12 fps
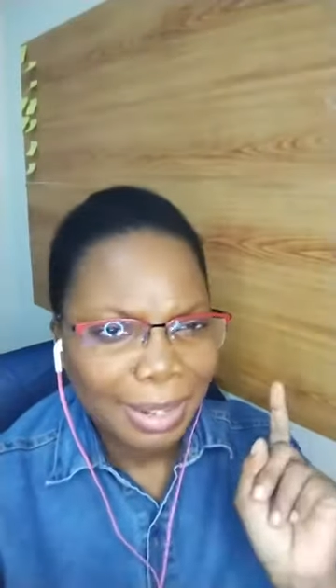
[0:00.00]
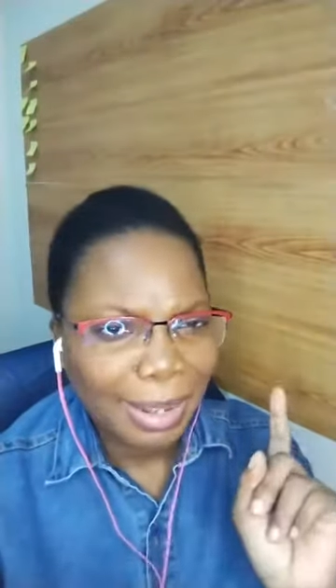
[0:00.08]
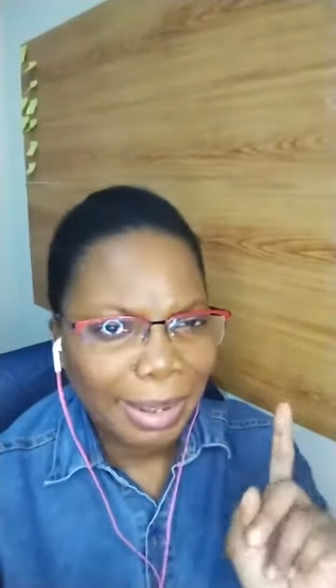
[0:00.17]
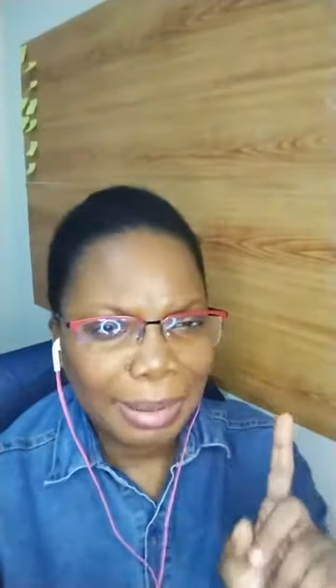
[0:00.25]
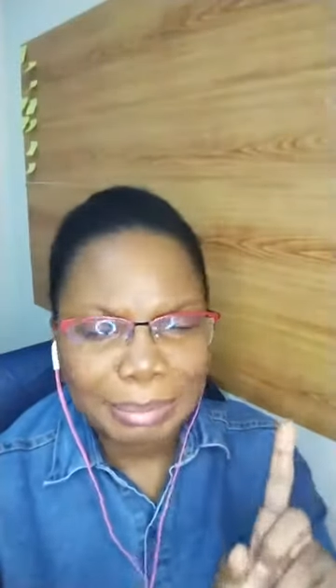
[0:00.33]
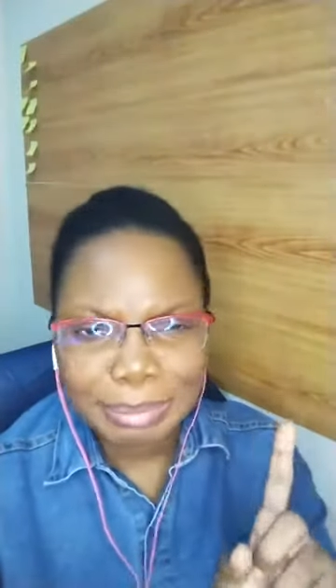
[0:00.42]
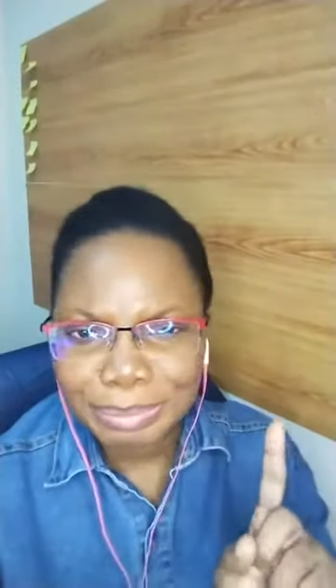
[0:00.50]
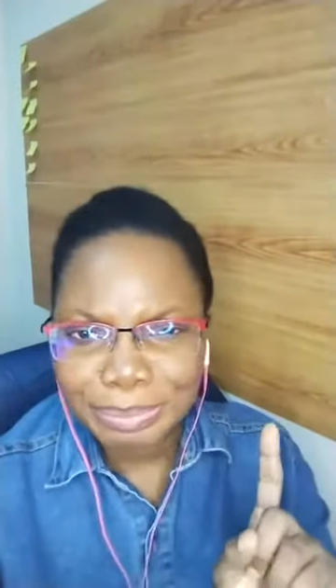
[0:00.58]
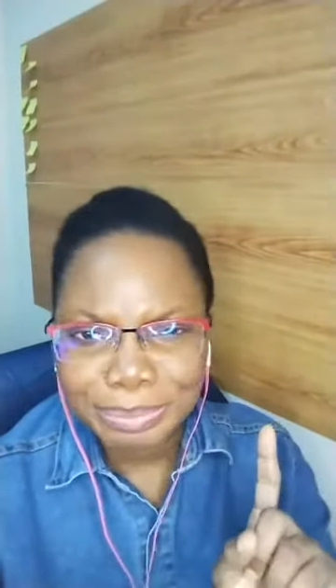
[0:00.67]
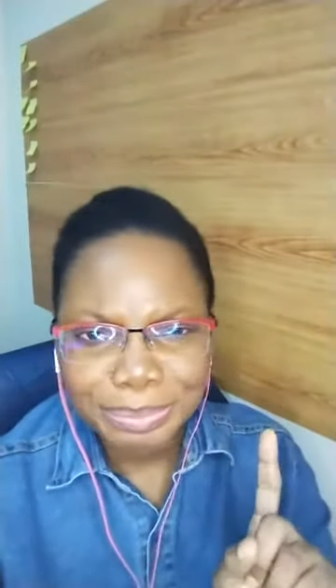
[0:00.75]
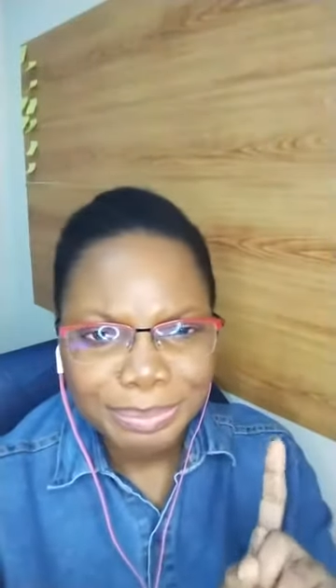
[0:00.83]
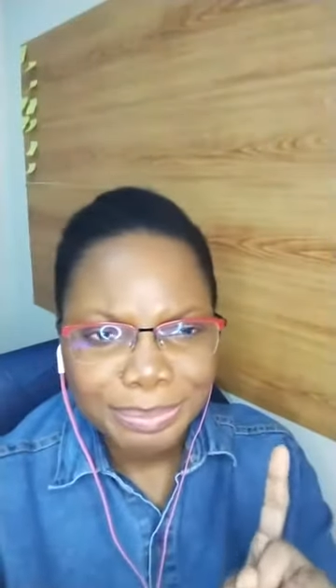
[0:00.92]

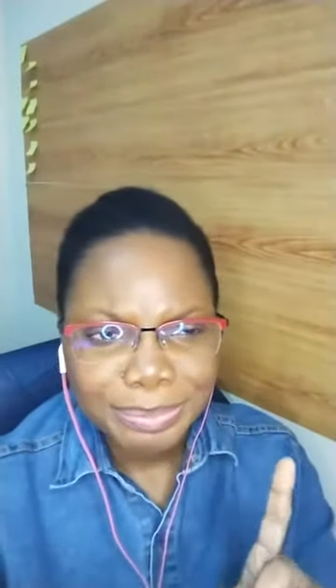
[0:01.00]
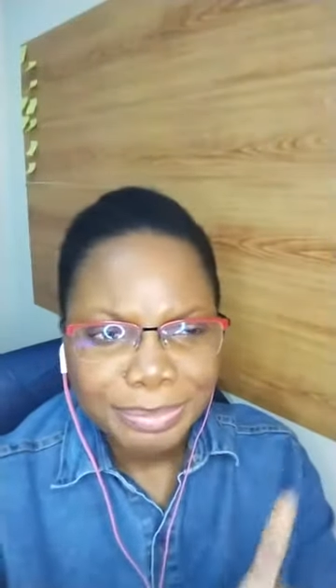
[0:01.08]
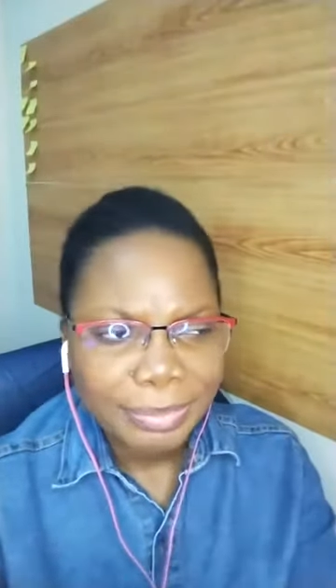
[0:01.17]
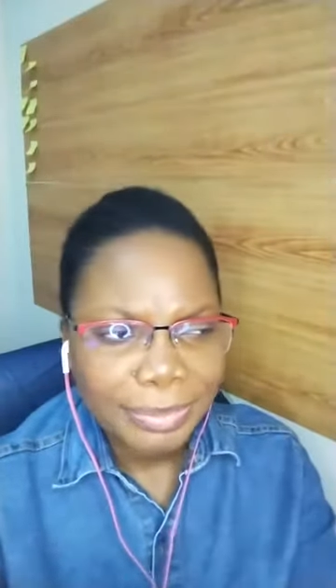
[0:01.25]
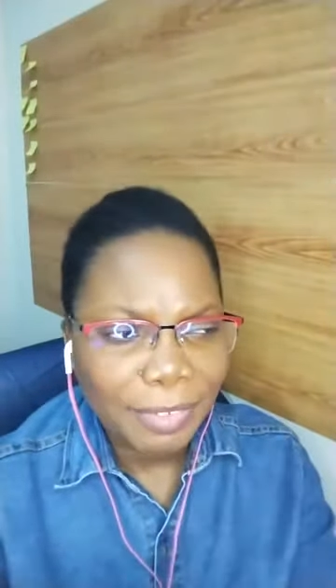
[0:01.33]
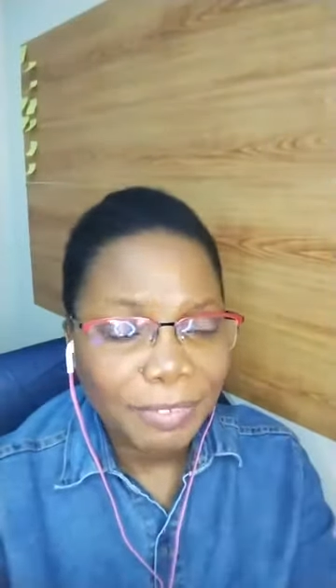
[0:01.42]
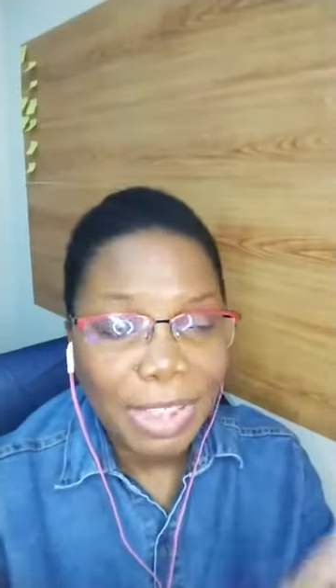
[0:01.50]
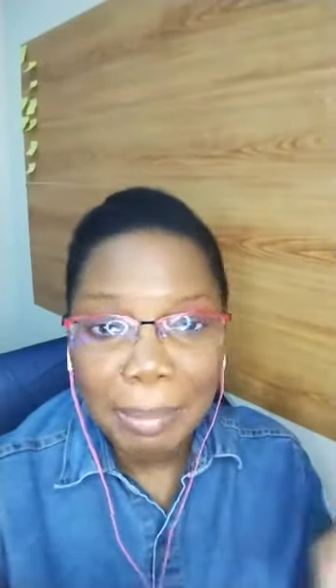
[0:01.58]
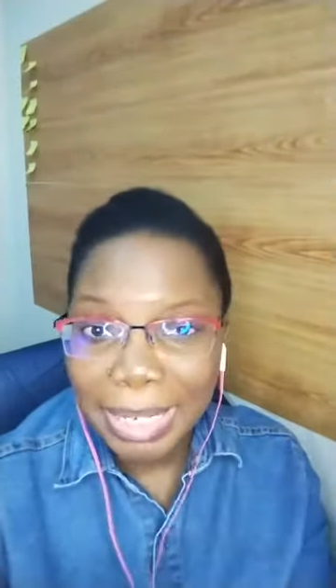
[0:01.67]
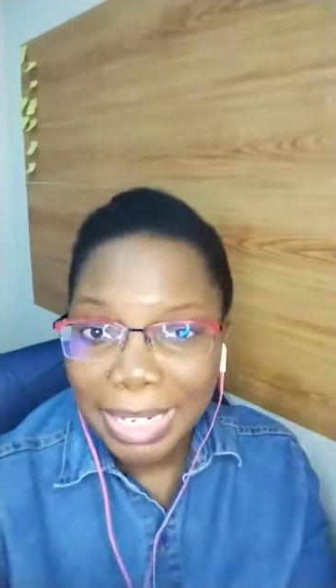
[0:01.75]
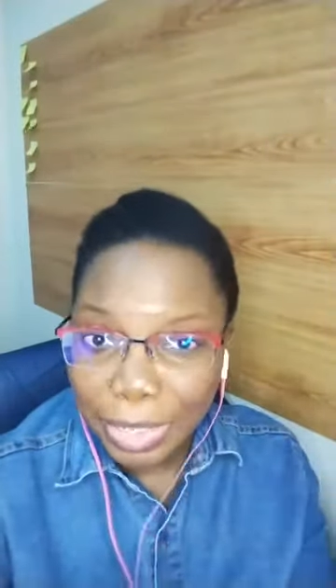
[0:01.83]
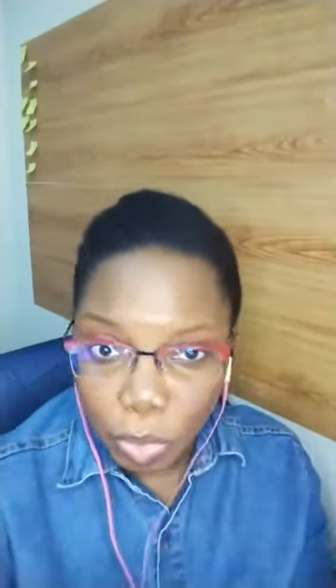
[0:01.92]

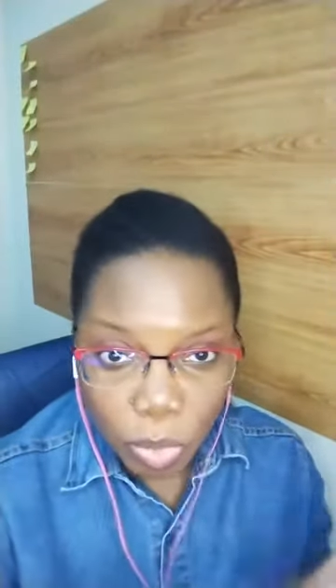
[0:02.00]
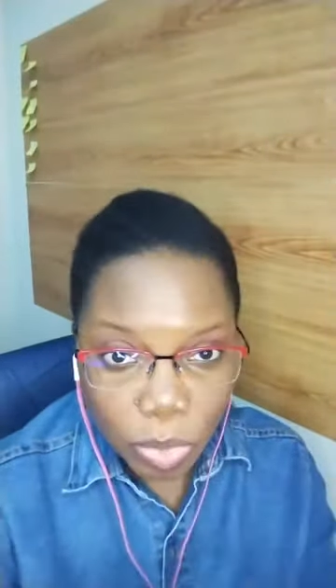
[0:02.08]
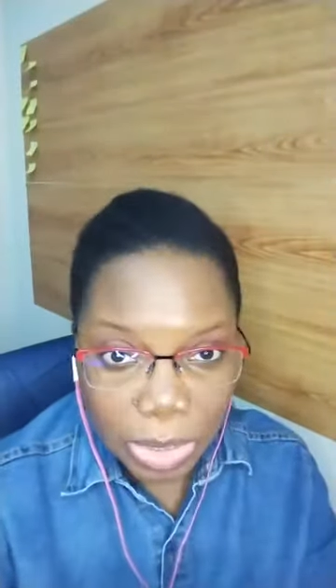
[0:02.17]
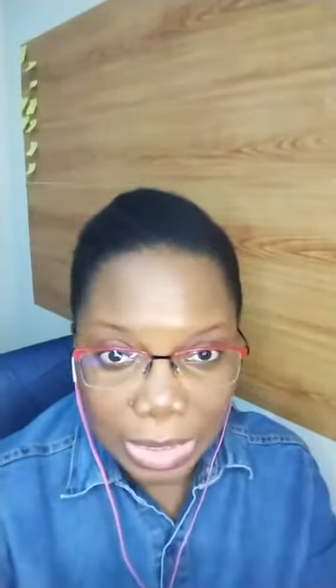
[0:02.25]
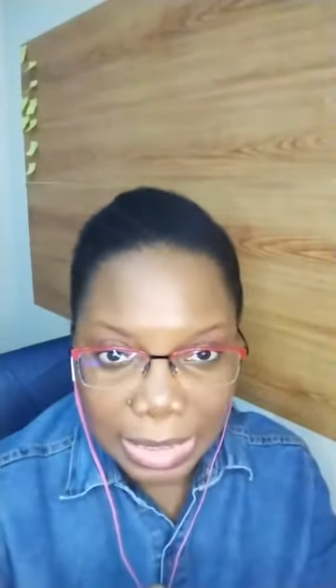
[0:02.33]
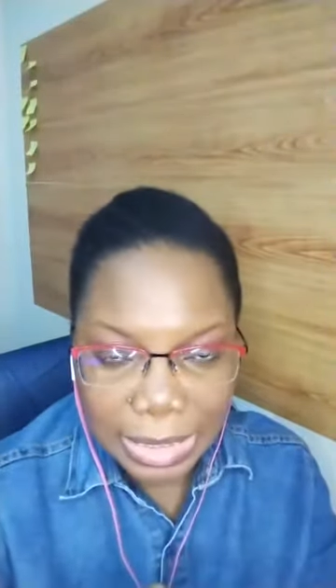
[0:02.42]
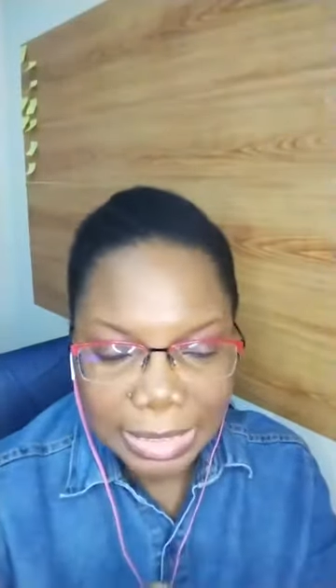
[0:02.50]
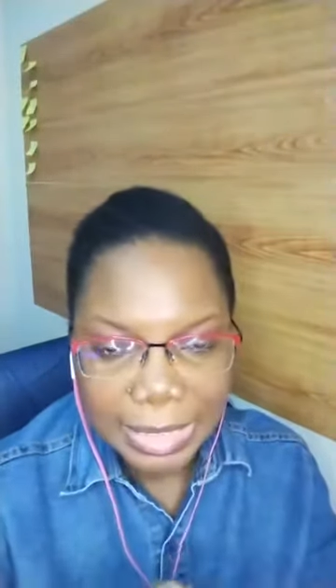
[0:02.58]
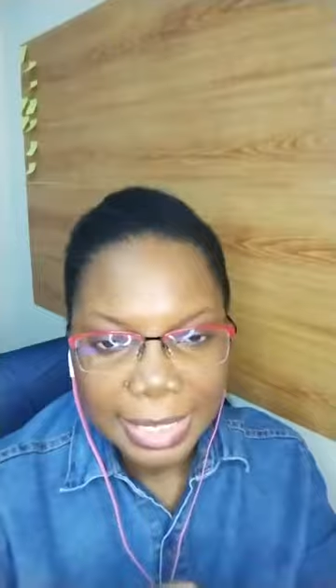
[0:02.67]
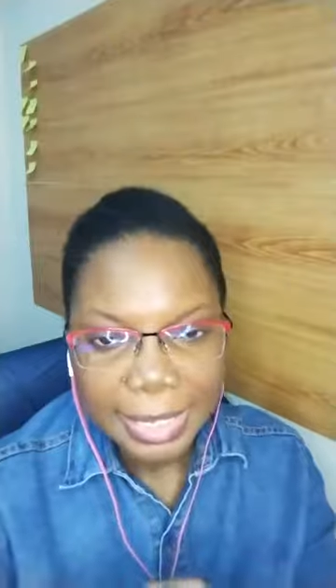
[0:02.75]
family goals,